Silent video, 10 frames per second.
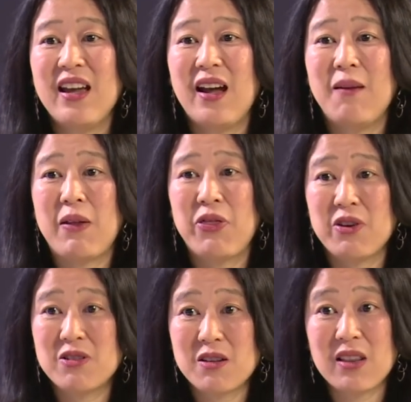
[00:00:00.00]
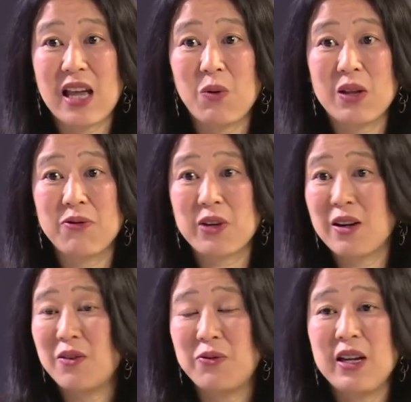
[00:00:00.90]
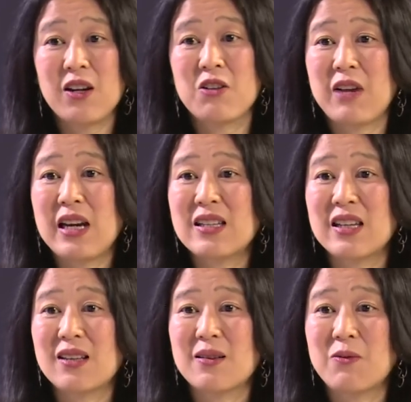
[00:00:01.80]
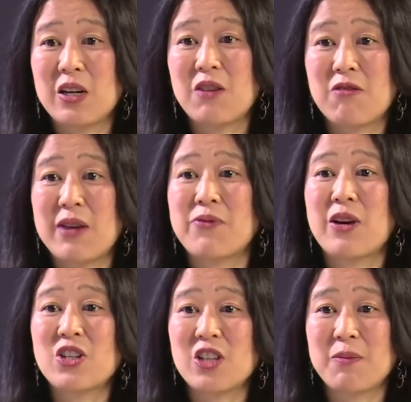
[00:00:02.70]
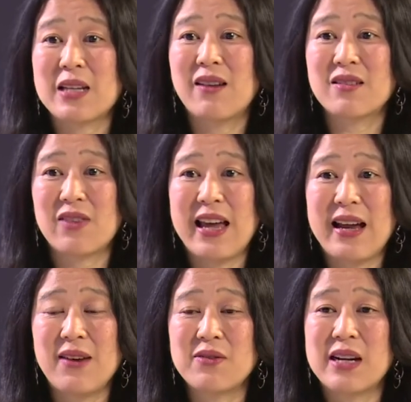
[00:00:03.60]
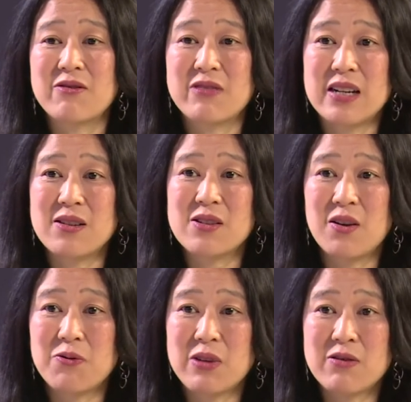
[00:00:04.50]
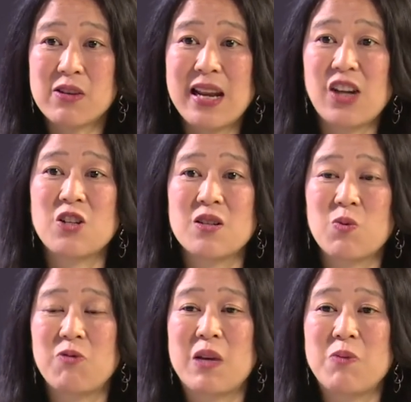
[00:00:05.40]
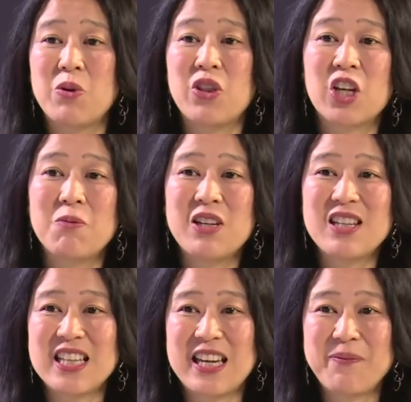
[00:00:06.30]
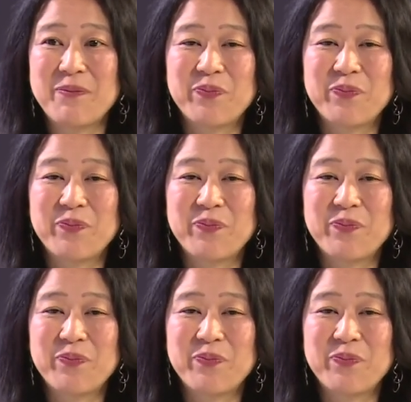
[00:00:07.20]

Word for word: Um, and through doing that, we've kind of created some really great friendships out of that and, and, and you know, and connections with people in the community.